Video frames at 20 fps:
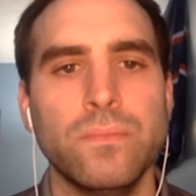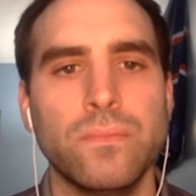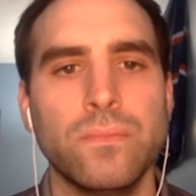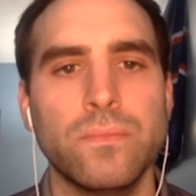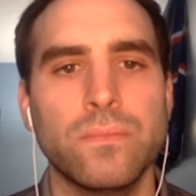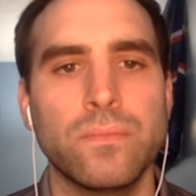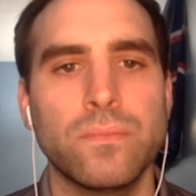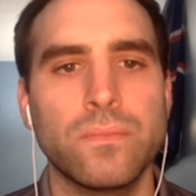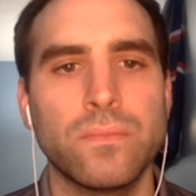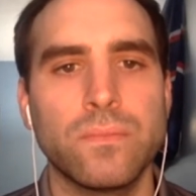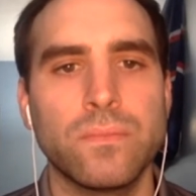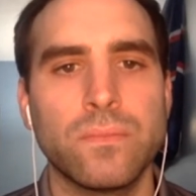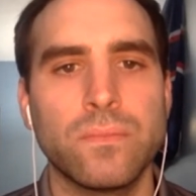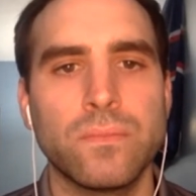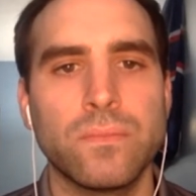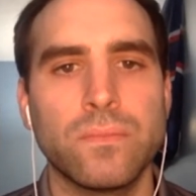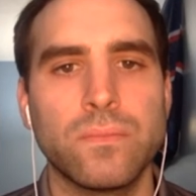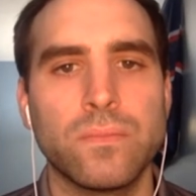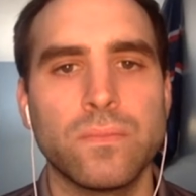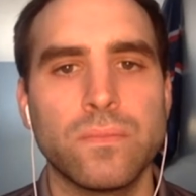
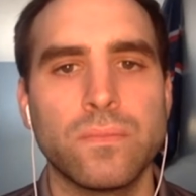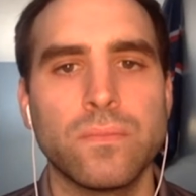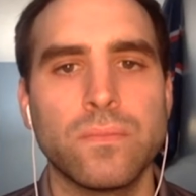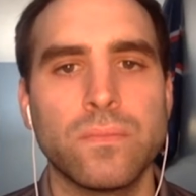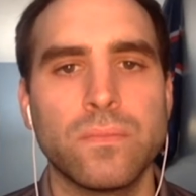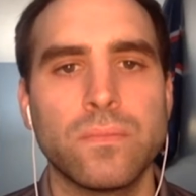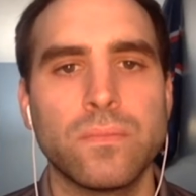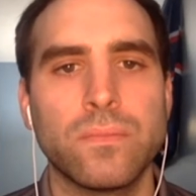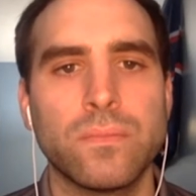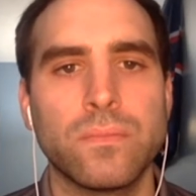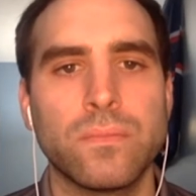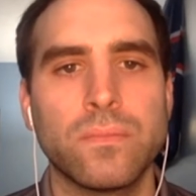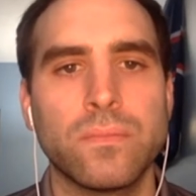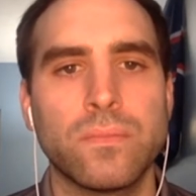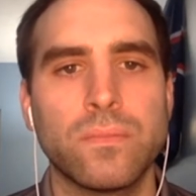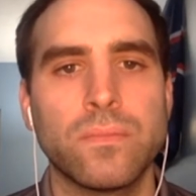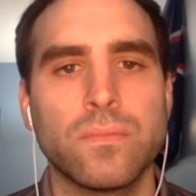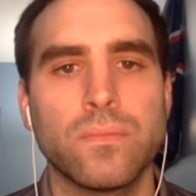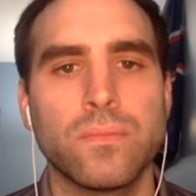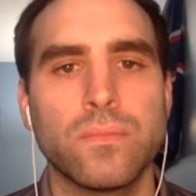
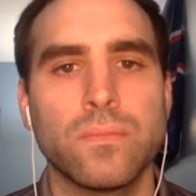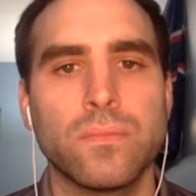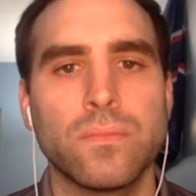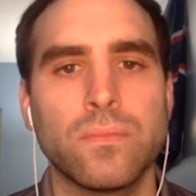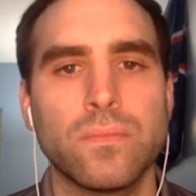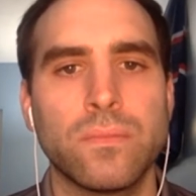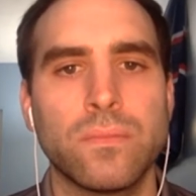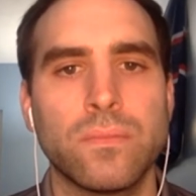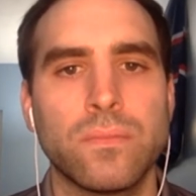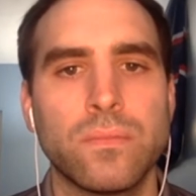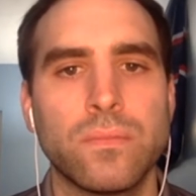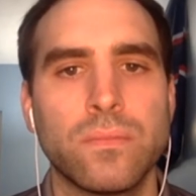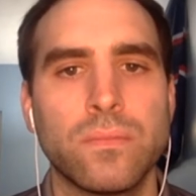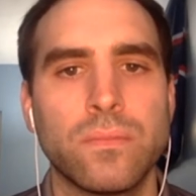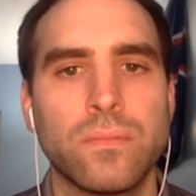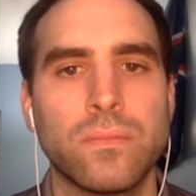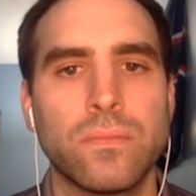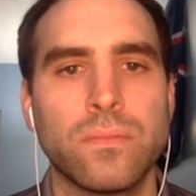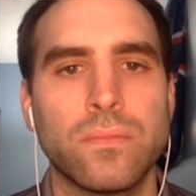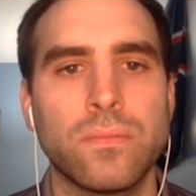
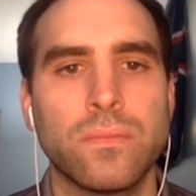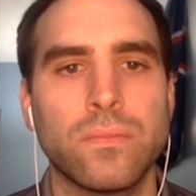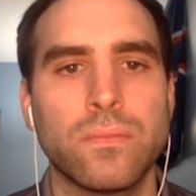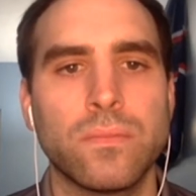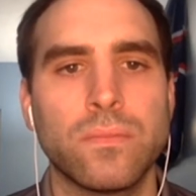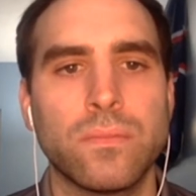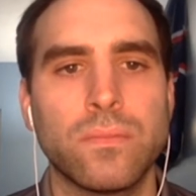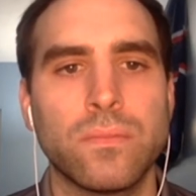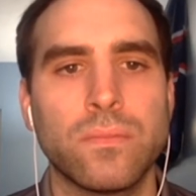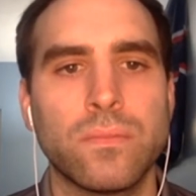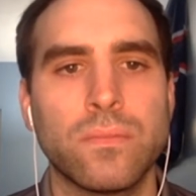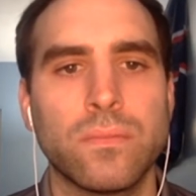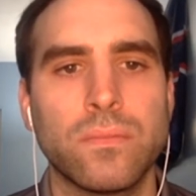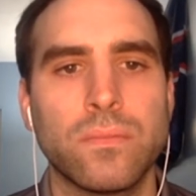This person isn't speaking.